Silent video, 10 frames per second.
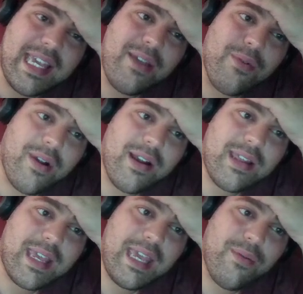
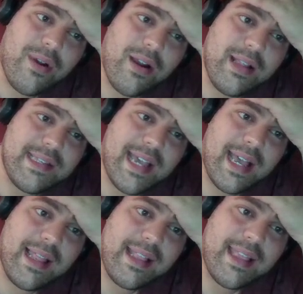Keyword, let's
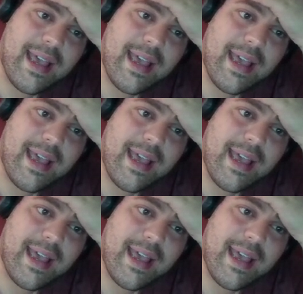highlight